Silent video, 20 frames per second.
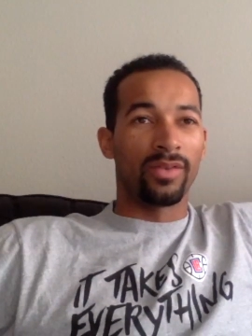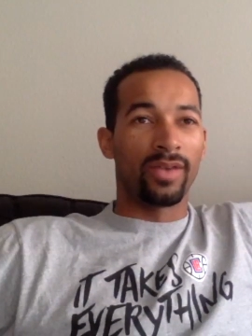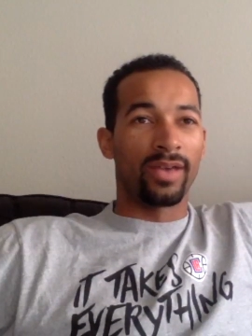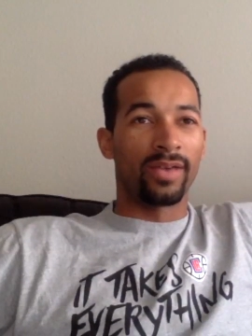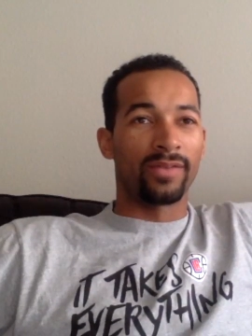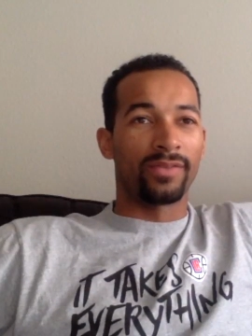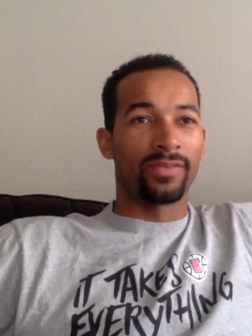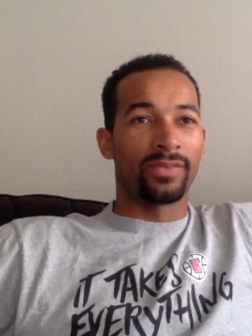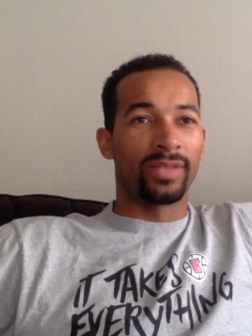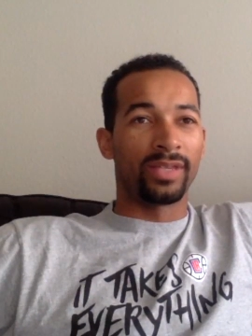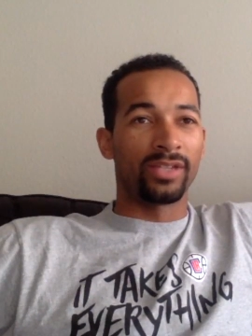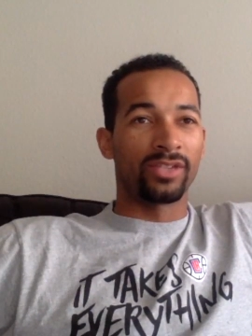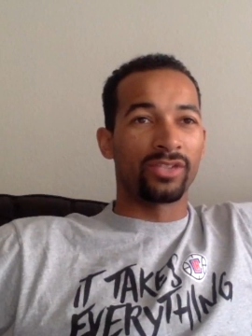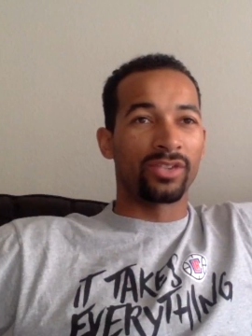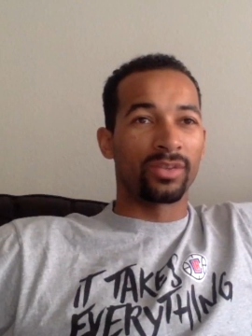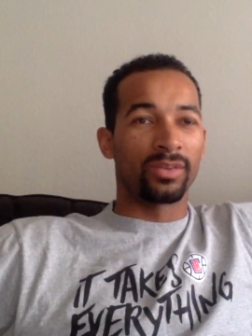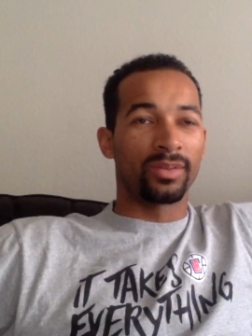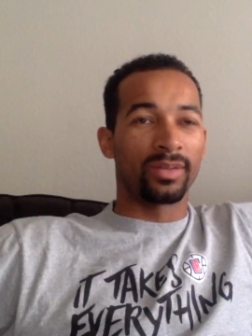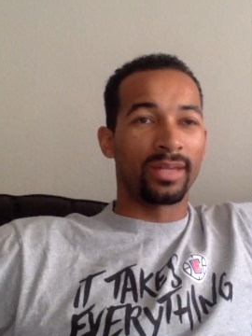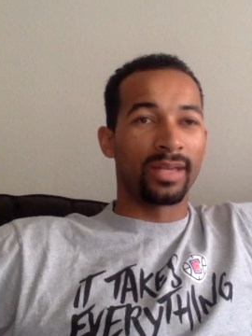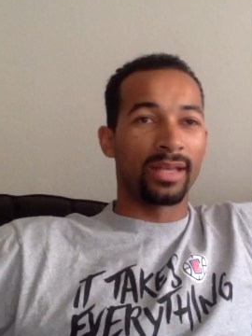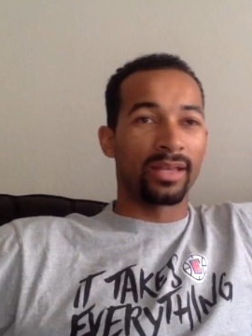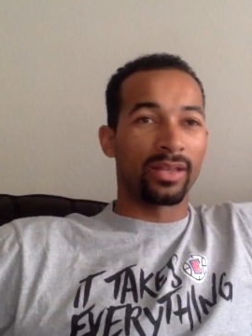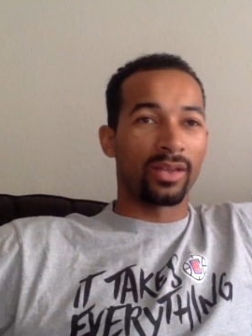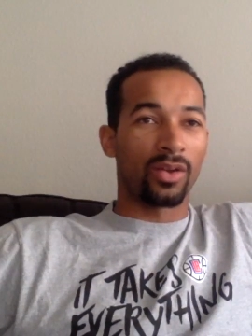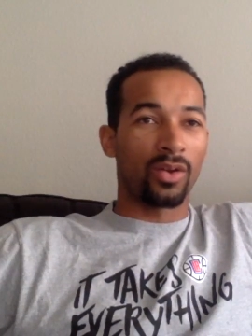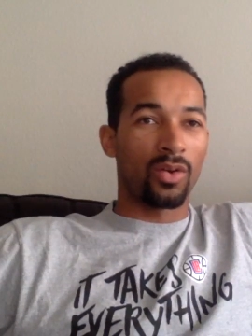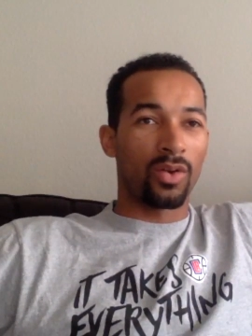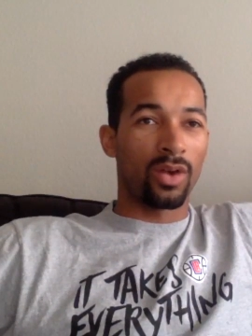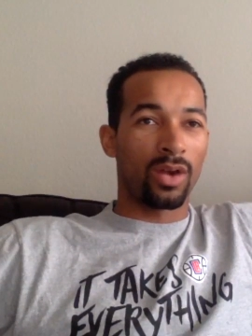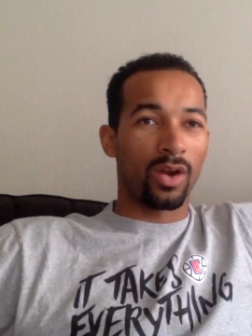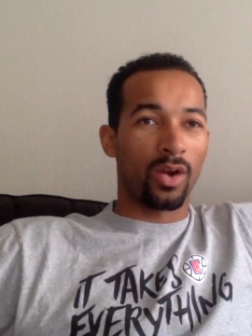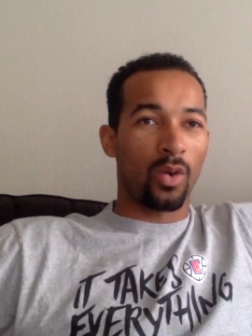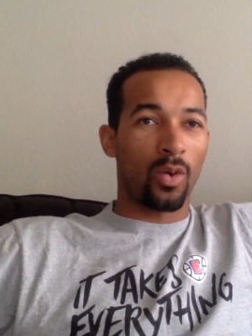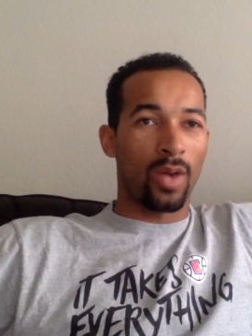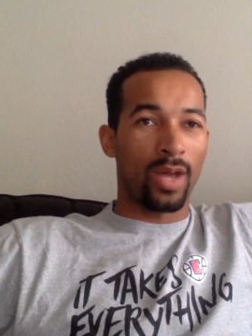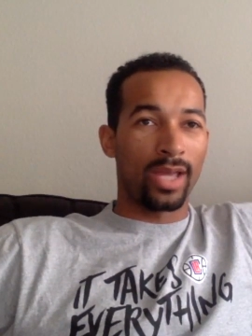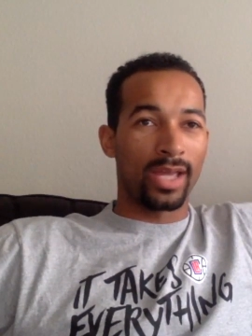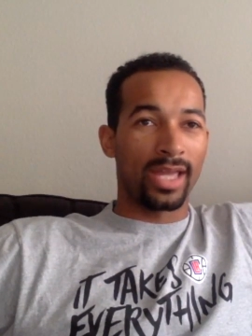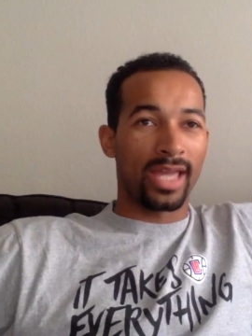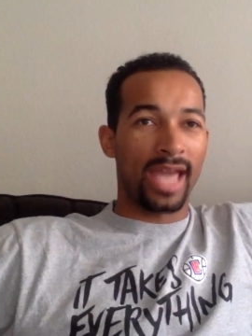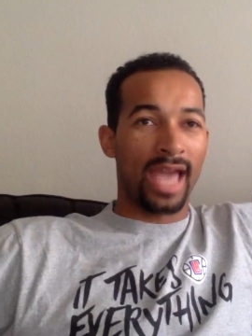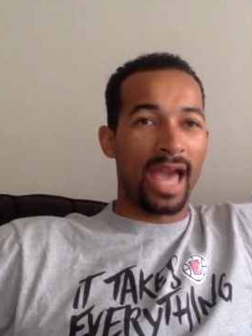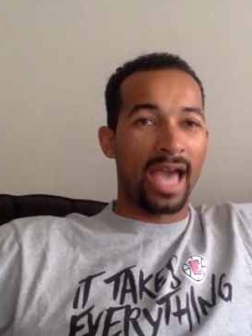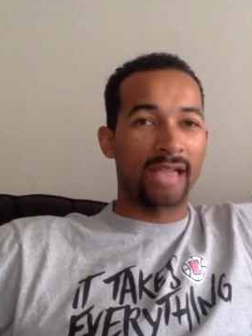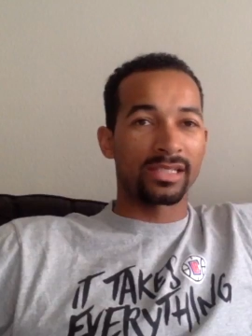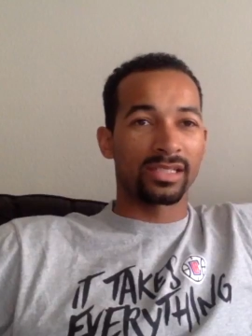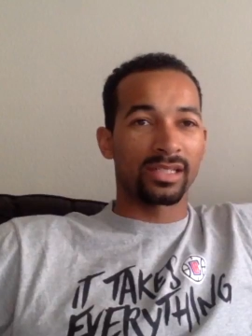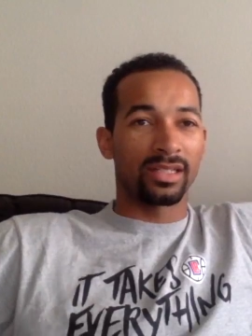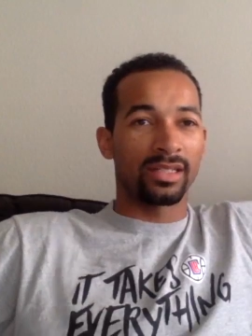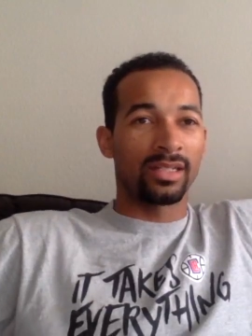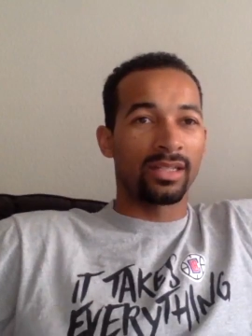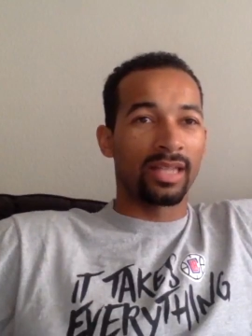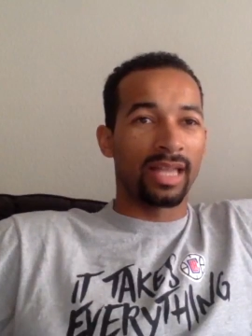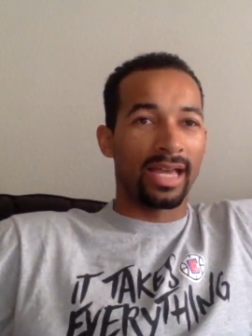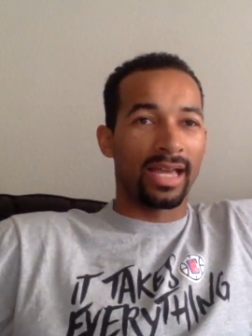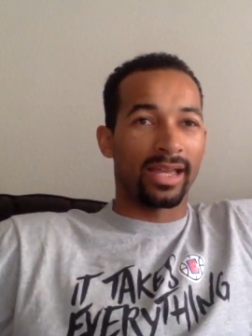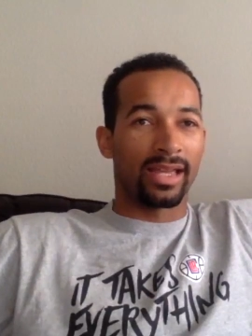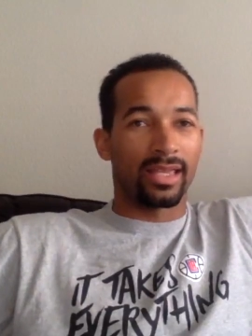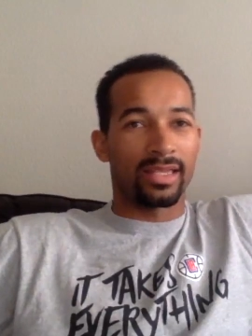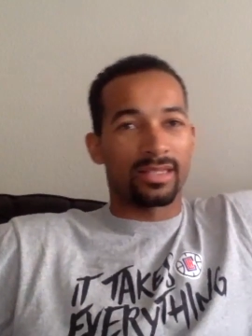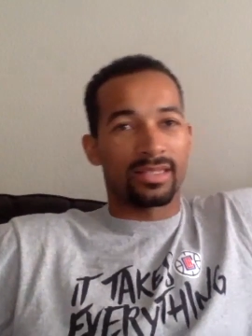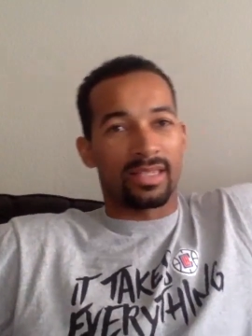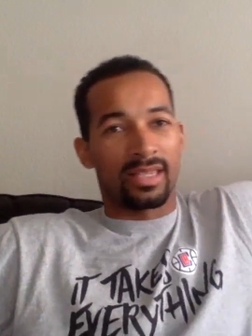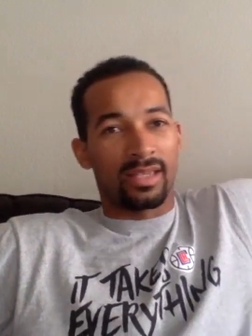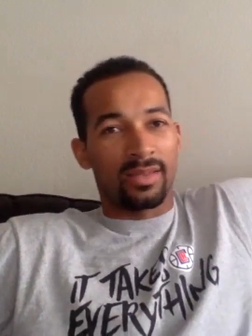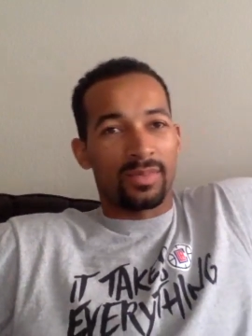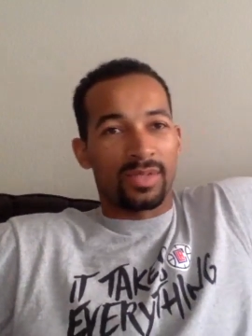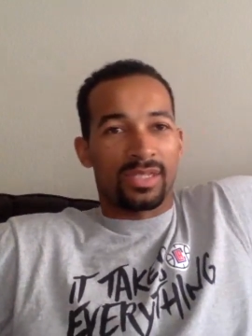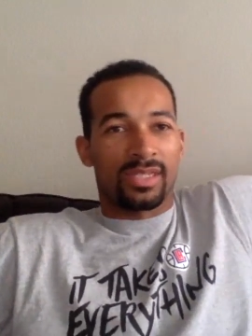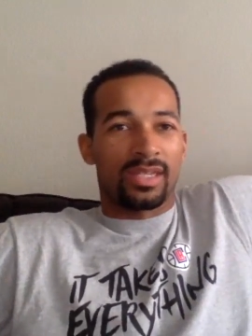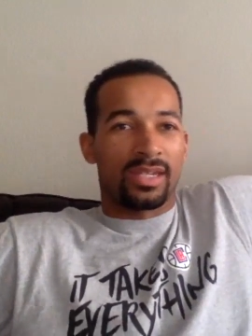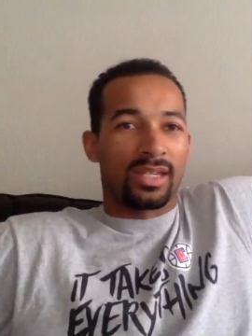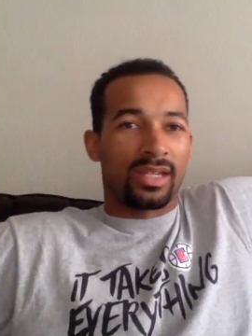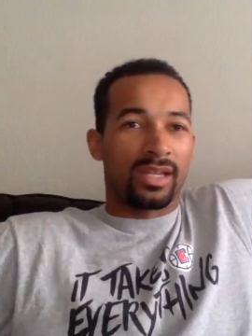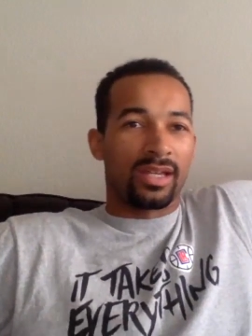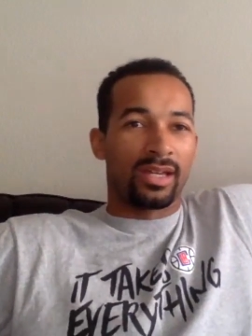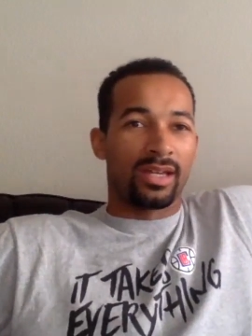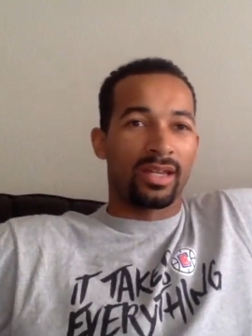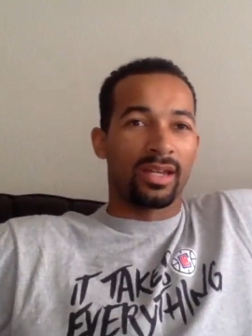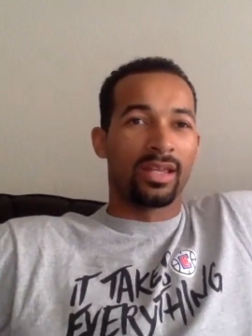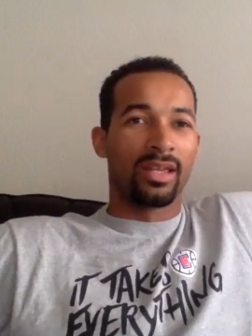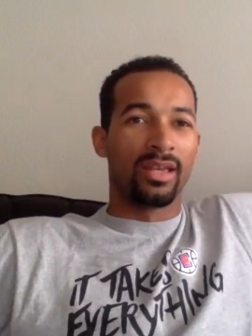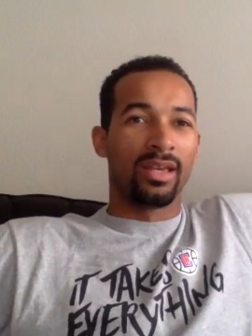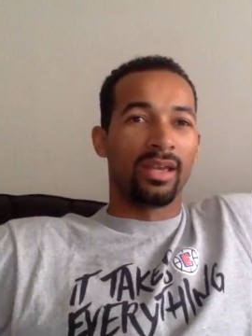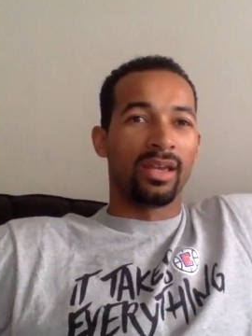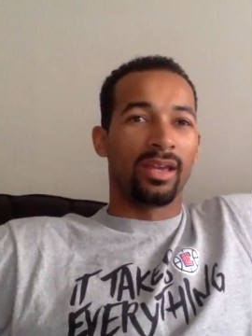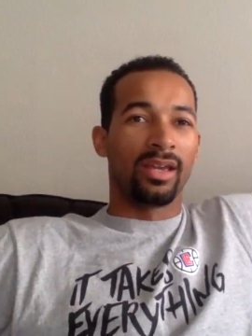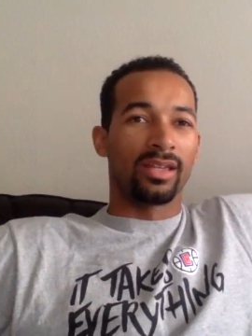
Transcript: VanVleet dribbling down the court quite casually, like his team is any good.